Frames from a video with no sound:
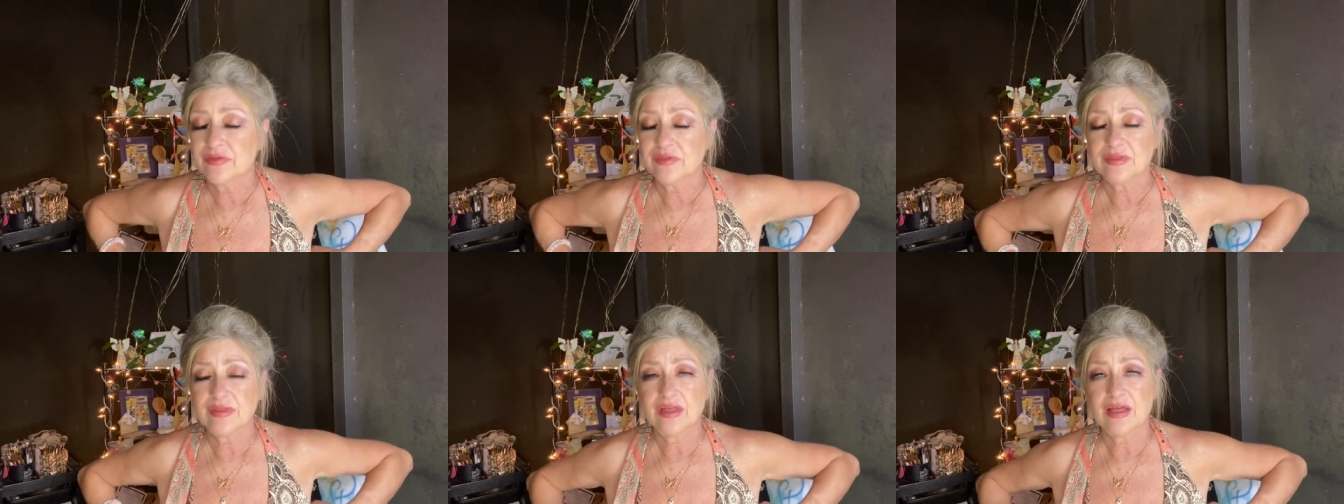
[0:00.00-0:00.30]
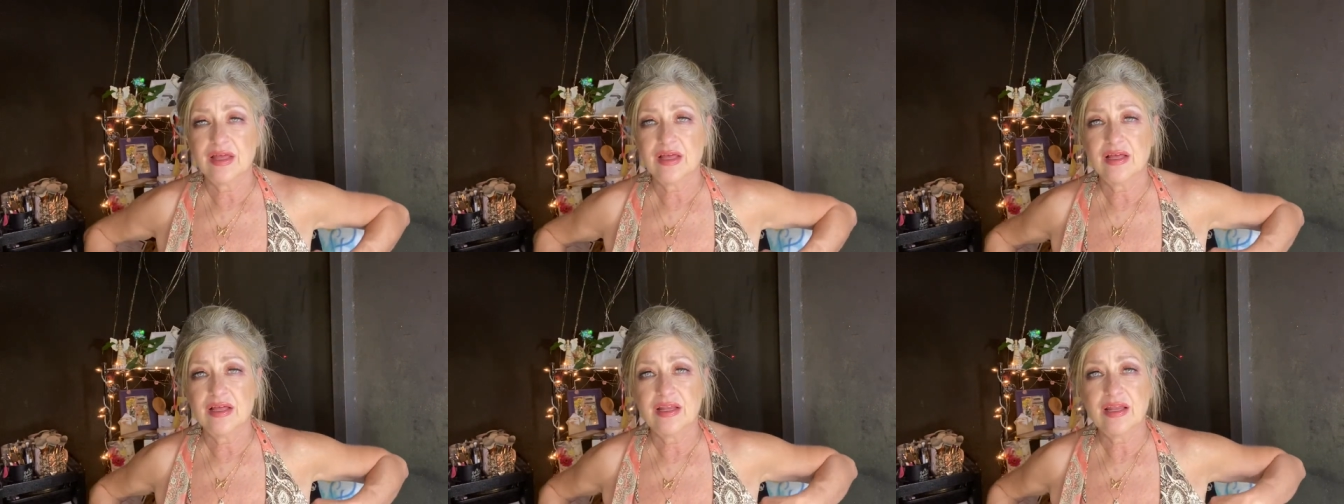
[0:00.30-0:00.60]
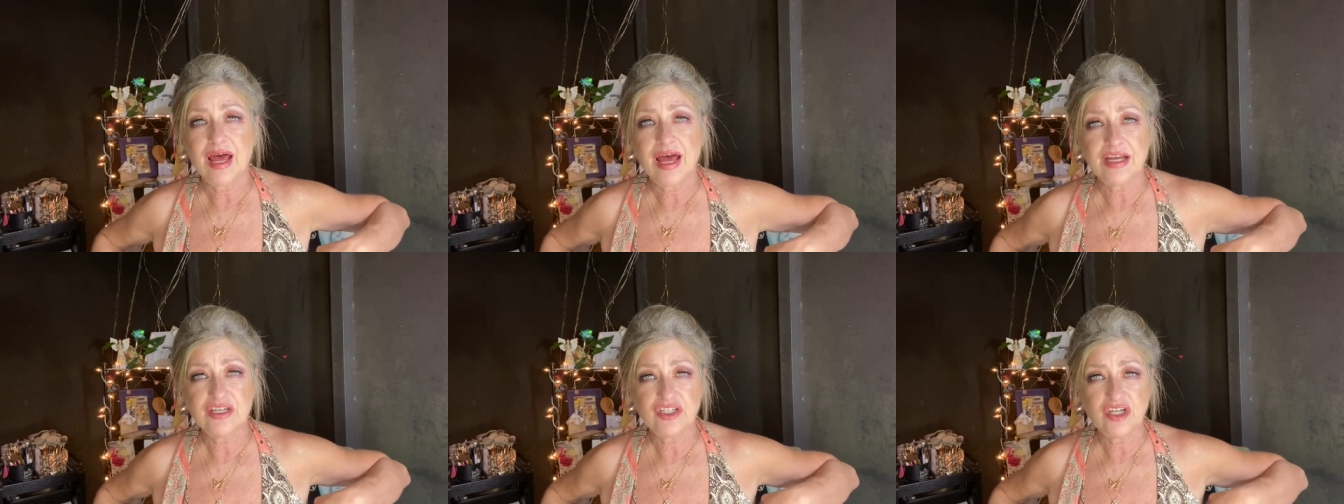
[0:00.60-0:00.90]
the
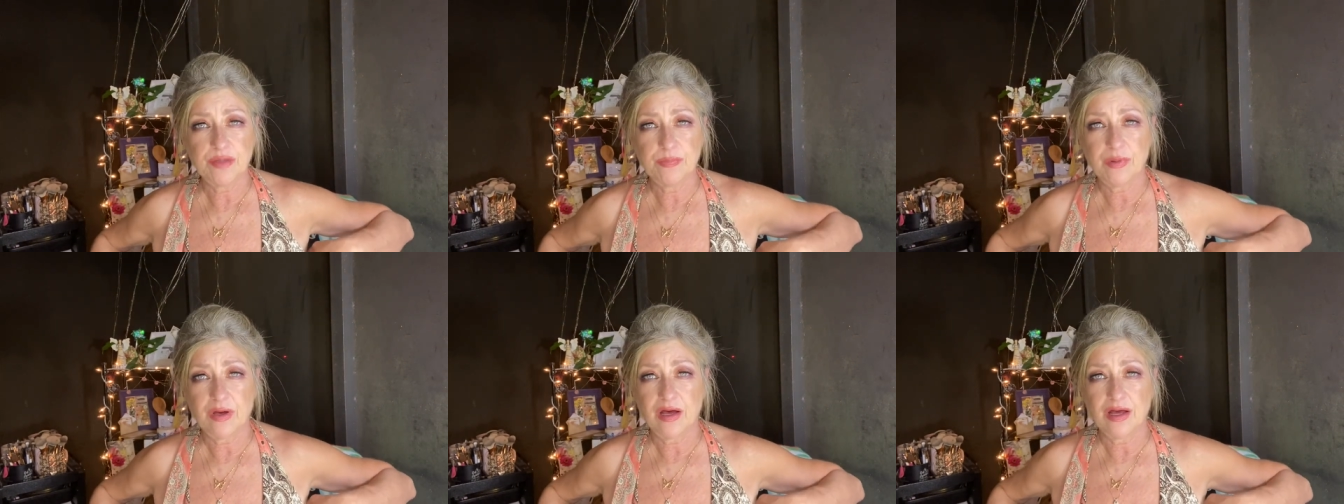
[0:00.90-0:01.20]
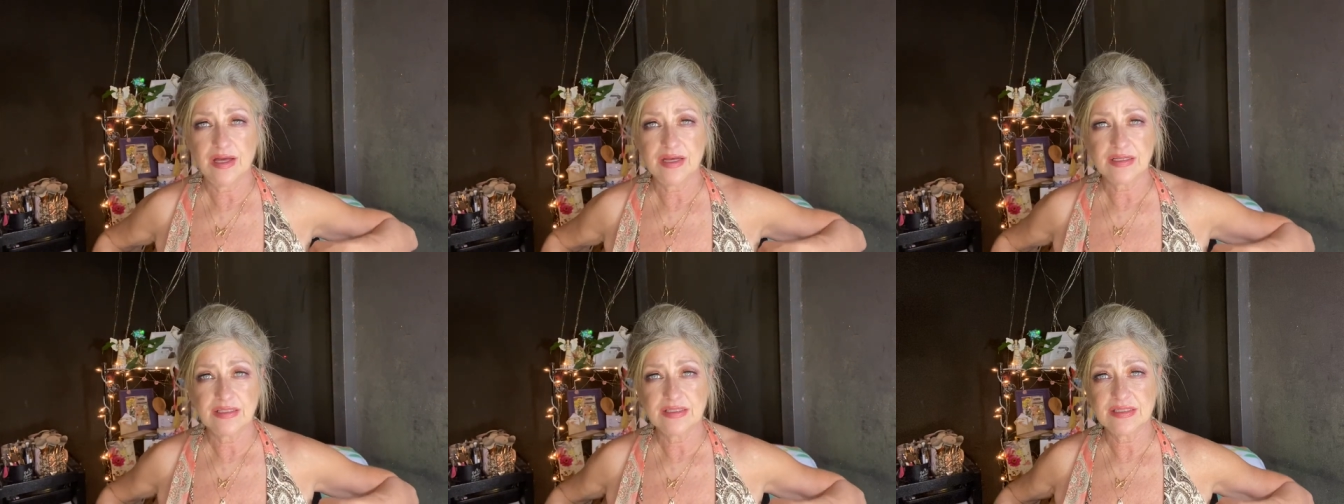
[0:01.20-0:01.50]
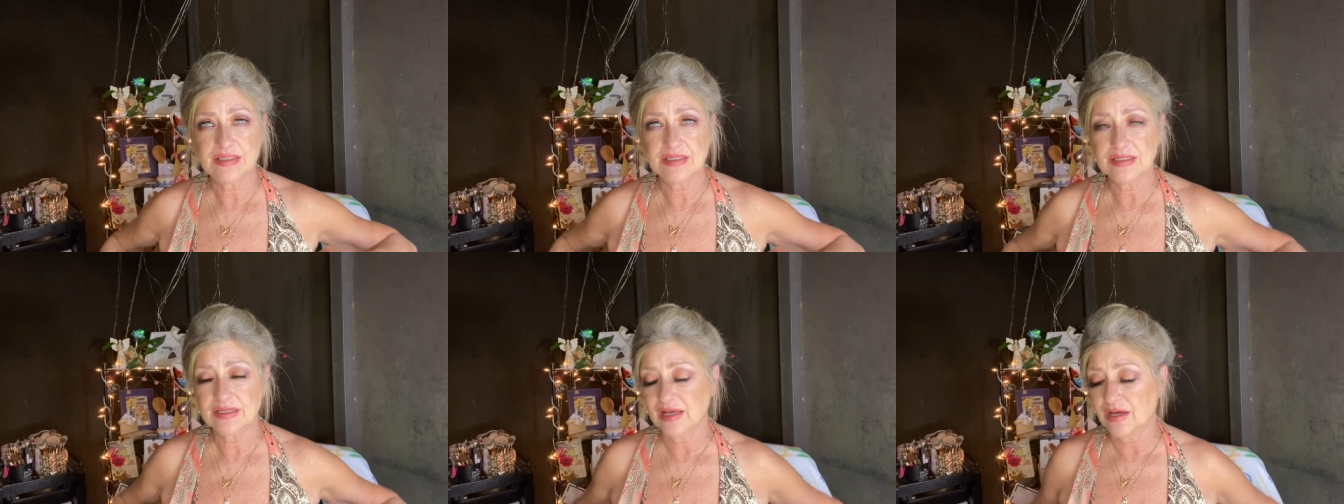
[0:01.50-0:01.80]
lashy
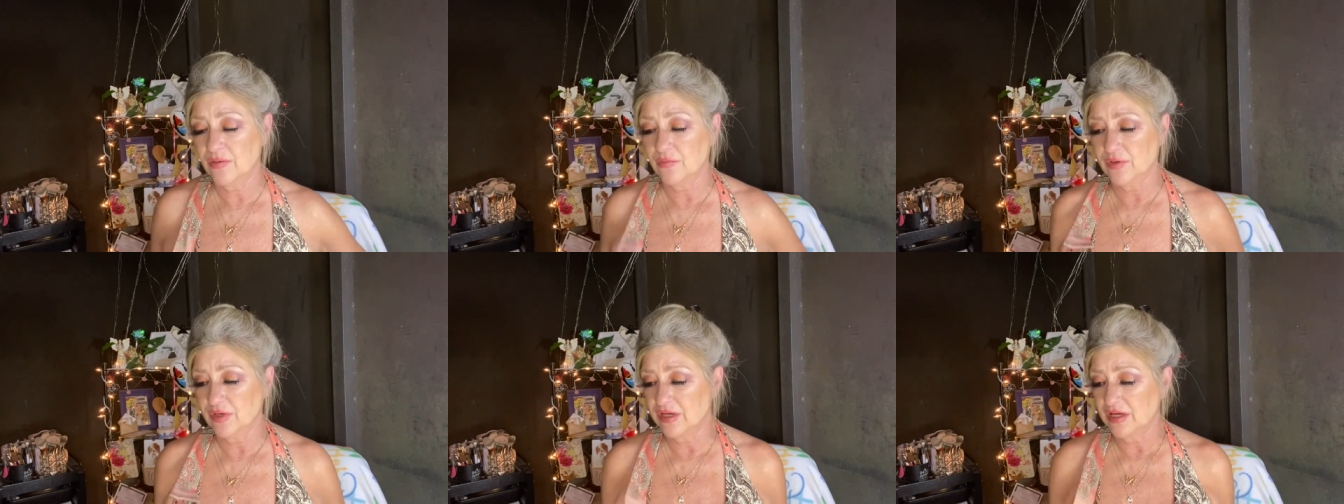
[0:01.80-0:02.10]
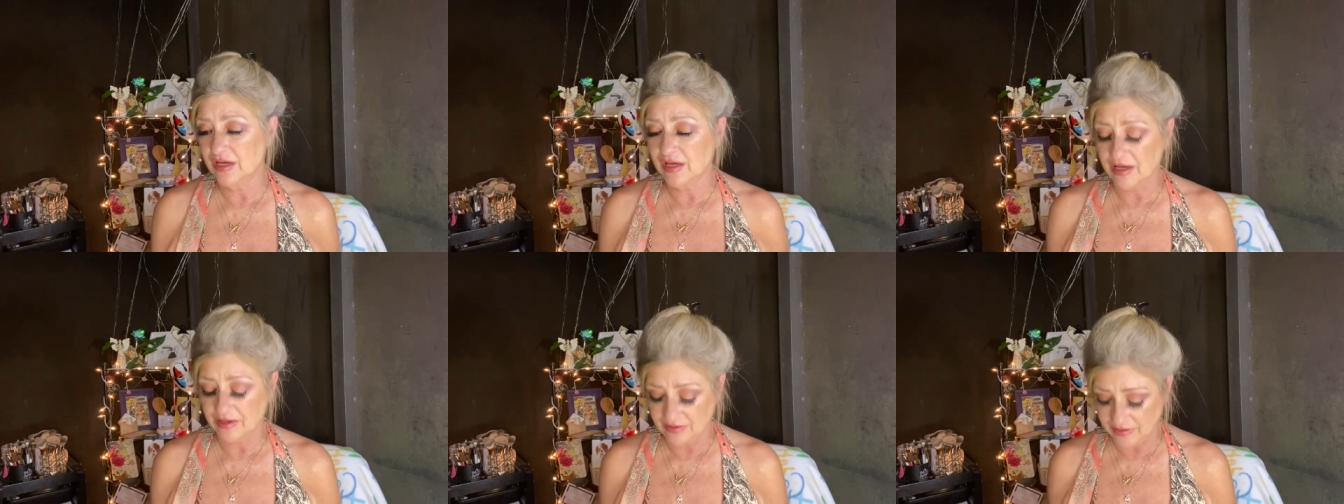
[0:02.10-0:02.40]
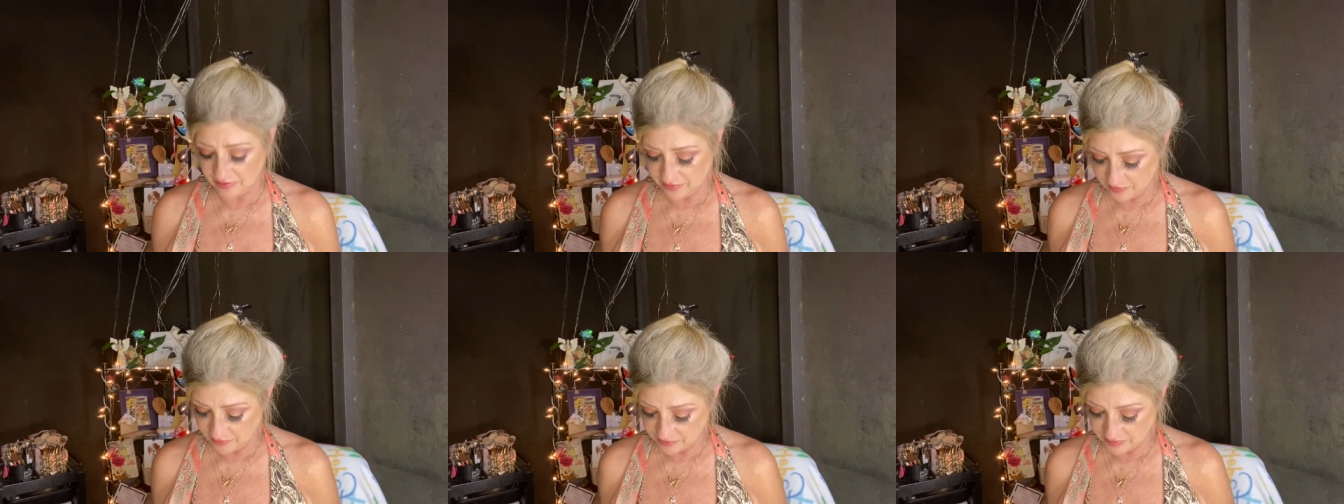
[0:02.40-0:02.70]
box. I wouldn't have got
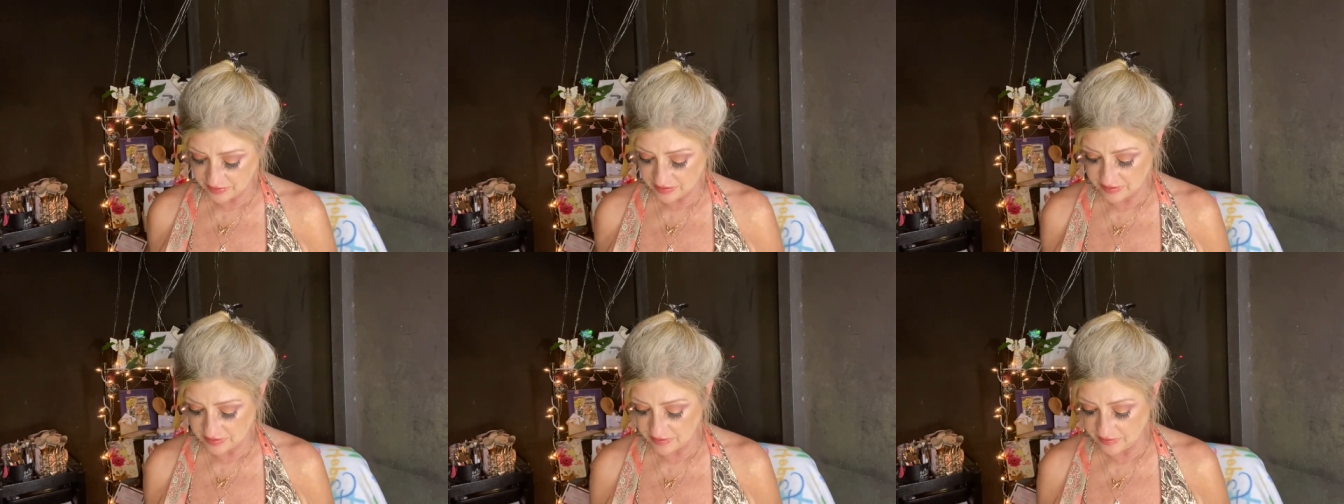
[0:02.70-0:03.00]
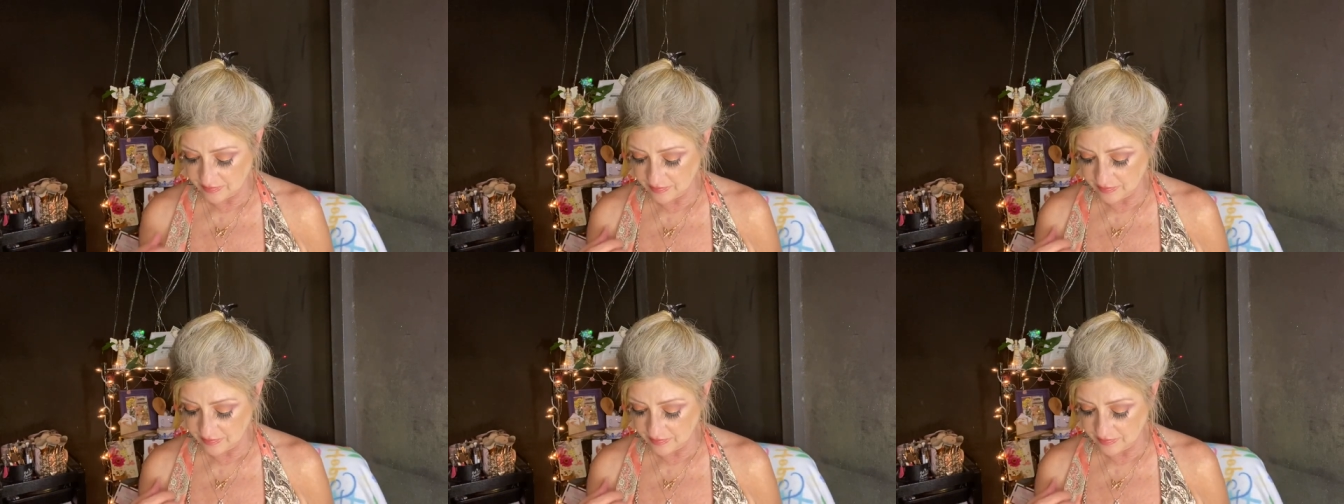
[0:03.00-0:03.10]
those.